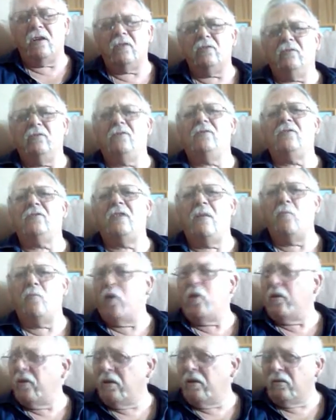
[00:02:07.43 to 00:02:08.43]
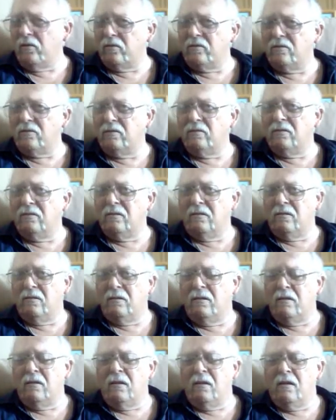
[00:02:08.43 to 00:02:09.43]
to somewhere else
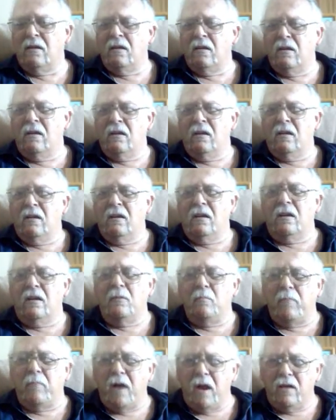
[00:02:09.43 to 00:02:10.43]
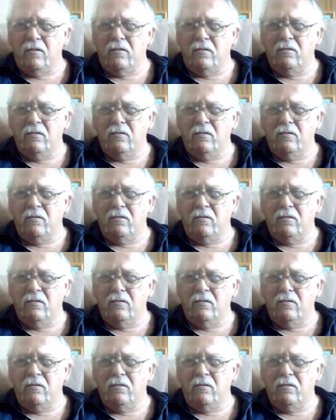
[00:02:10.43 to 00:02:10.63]
in a boat.